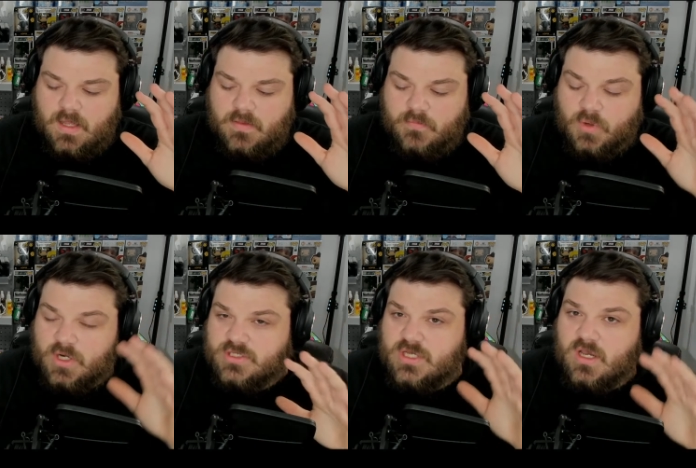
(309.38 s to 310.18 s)
we're
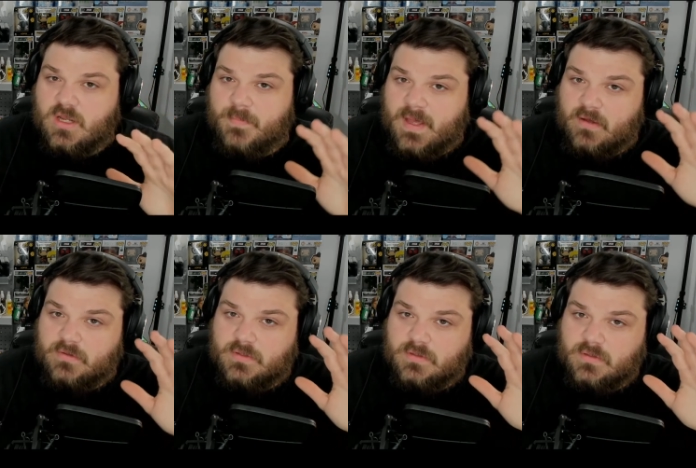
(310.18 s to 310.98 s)
going to talk
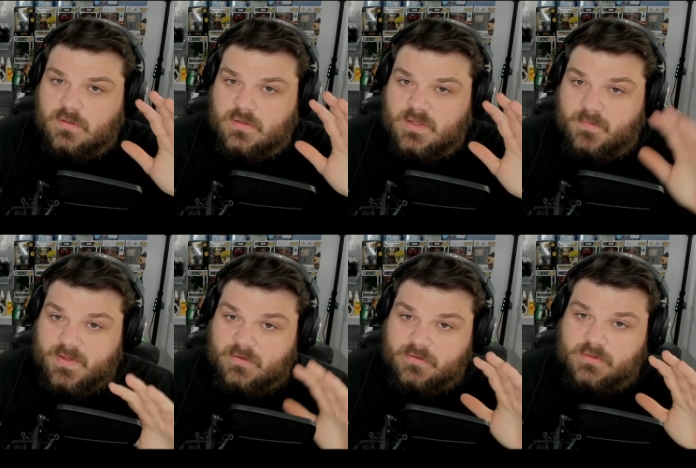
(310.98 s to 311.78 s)
about the
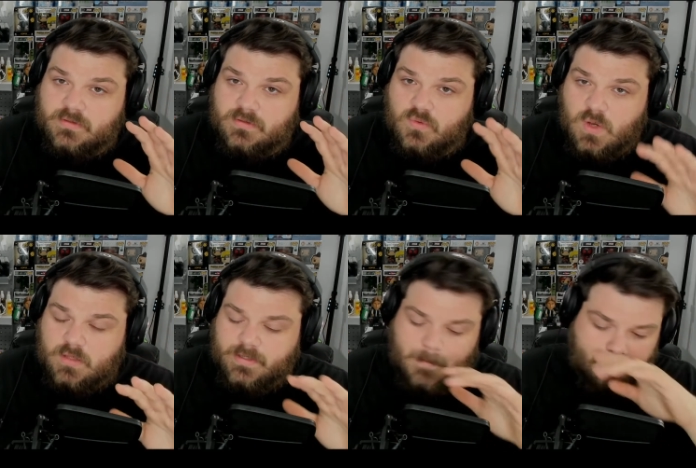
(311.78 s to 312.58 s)
build
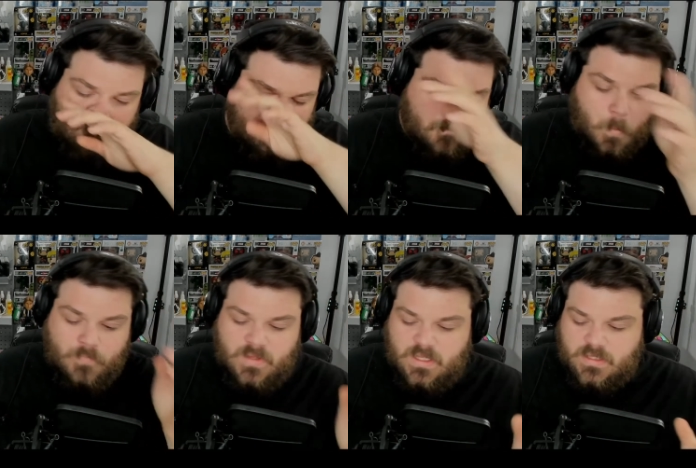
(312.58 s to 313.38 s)
quality.
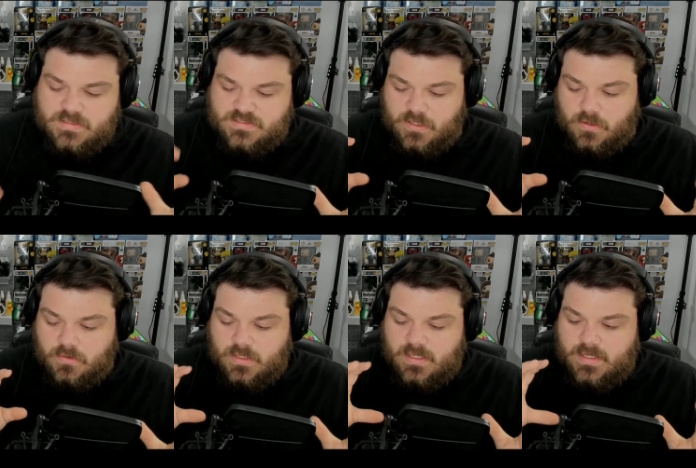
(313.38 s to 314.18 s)

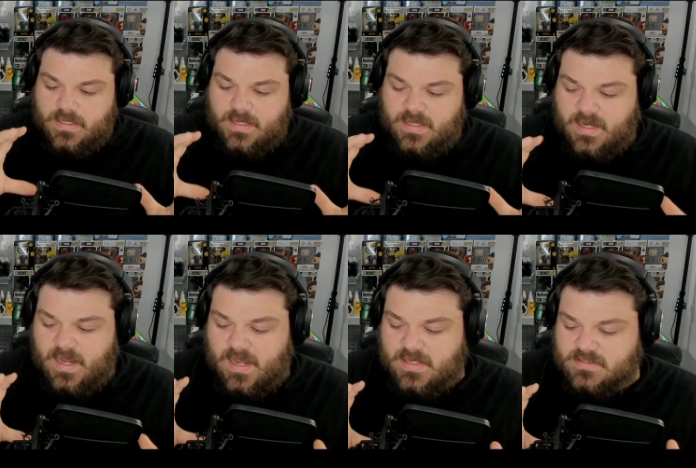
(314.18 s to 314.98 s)
So it
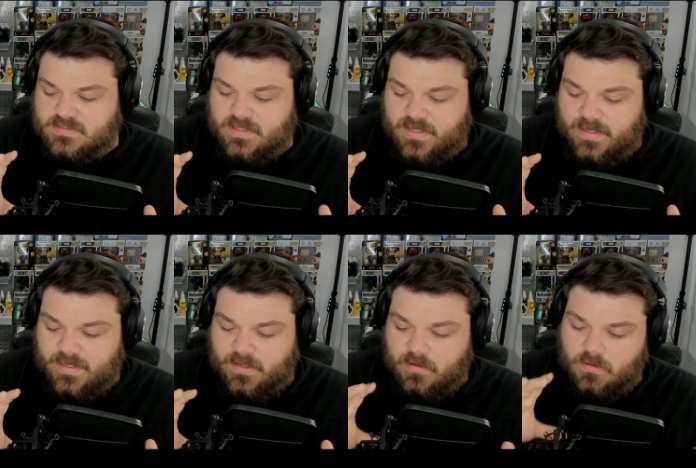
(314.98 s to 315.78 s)
has
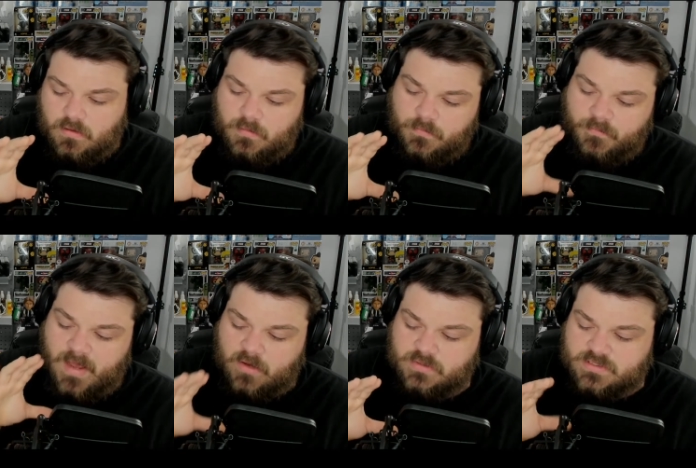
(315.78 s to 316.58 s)
a
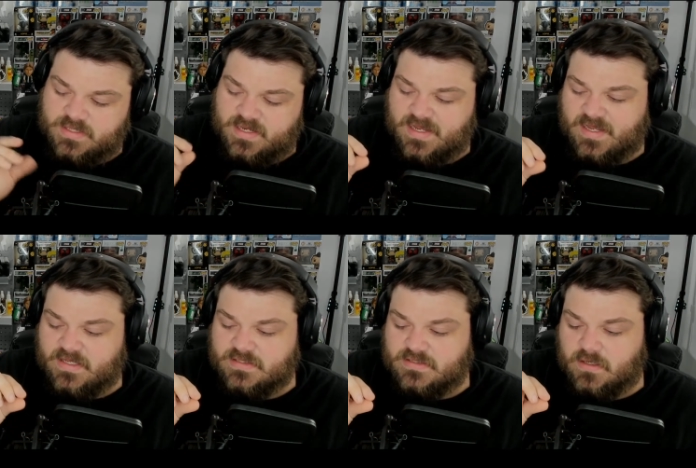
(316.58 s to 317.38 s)
mount that
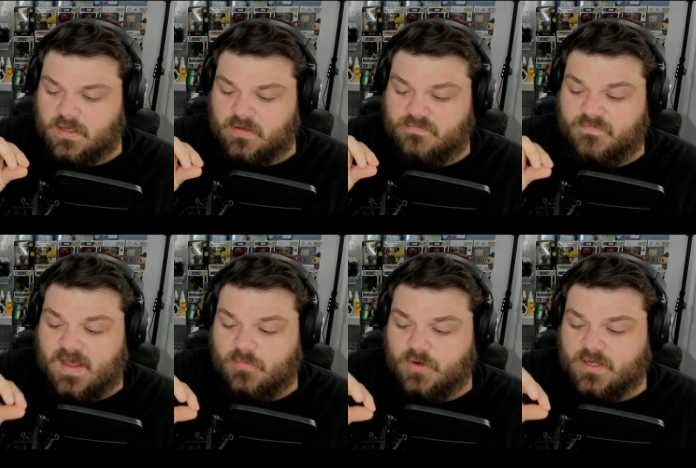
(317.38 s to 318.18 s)
has
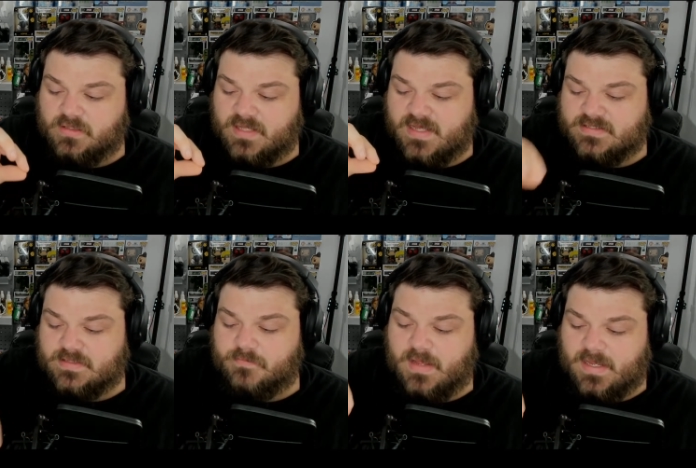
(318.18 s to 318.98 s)
fabric
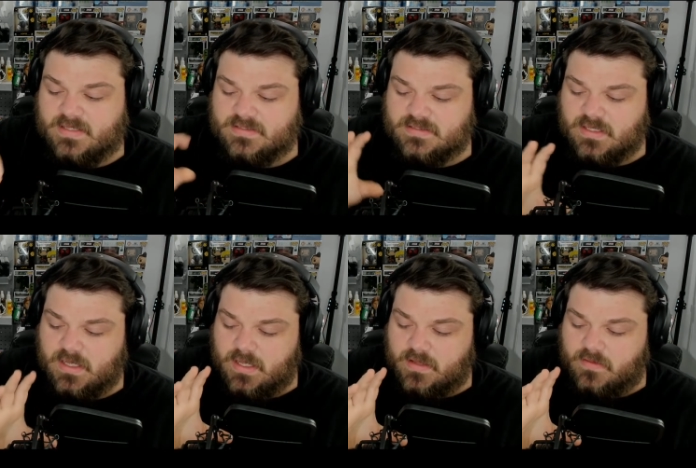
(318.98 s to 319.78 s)
elastic bands
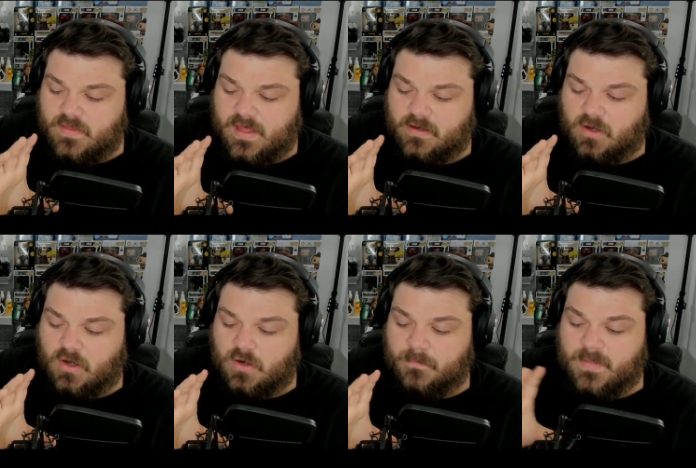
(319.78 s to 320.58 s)
that
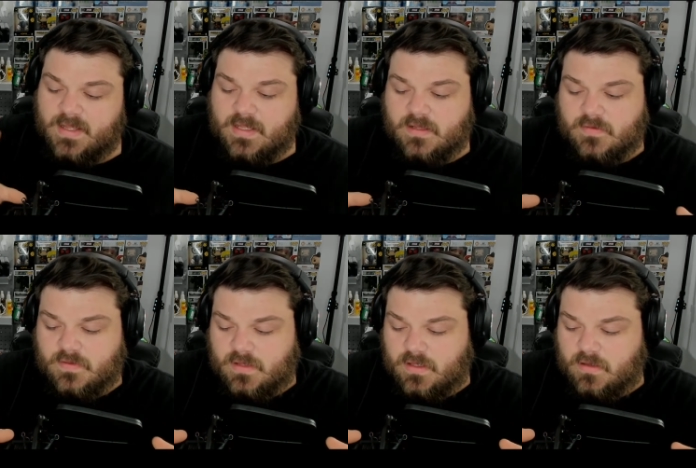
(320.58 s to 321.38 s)
are making
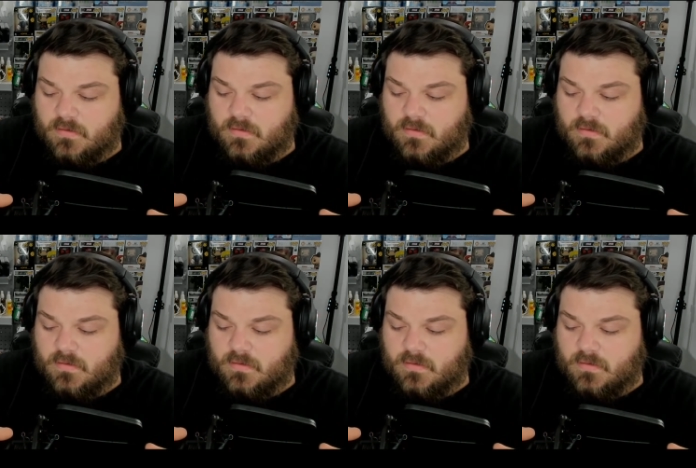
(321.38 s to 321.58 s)
the